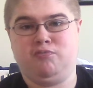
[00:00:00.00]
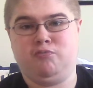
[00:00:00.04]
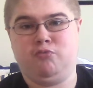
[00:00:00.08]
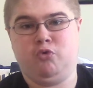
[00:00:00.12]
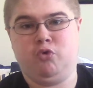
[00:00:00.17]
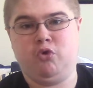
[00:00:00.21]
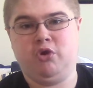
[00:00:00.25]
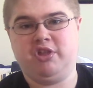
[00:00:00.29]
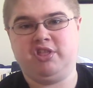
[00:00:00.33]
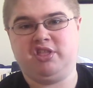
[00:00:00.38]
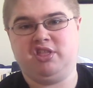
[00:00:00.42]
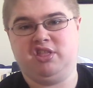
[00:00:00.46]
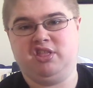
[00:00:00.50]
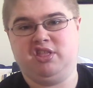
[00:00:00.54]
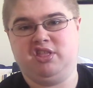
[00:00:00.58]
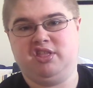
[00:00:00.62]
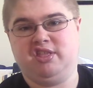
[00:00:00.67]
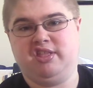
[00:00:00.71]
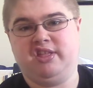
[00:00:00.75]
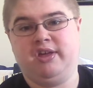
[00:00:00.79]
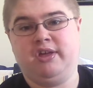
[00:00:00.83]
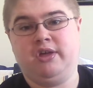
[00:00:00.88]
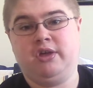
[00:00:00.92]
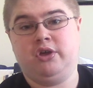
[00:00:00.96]

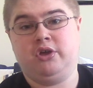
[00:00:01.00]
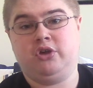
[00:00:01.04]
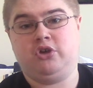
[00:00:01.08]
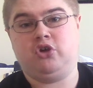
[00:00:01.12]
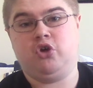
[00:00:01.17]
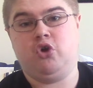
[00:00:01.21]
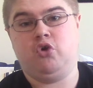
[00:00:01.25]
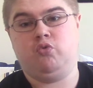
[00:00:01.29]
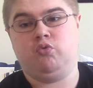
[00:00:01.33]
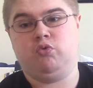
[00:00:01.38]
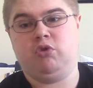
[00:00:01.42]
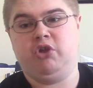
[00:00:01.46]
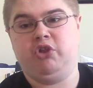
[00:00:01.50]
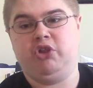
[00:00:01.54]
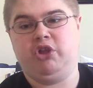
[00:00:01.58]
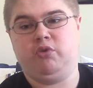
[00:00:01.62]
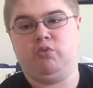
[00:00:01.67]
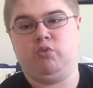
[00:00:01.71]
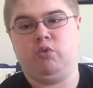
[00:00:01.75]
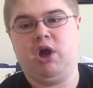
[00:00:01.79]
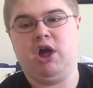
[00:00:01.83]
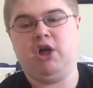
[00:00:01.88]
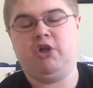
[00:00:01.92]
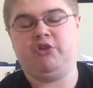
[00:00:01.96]
voices go really
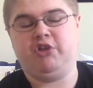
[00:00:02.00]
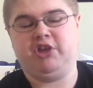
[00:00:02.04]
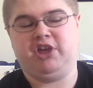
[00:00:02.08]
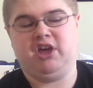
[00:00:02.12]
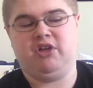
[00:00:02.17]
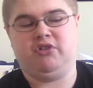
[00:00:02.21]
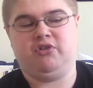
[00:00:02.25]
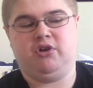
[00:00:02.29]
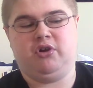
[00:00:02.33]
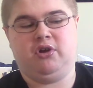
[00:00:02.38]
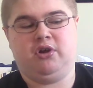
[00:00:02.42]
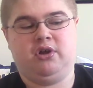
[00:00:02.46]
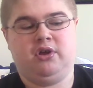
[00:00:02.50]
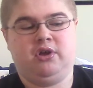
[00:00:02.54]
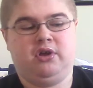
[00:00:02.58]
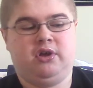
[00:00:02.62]
well together.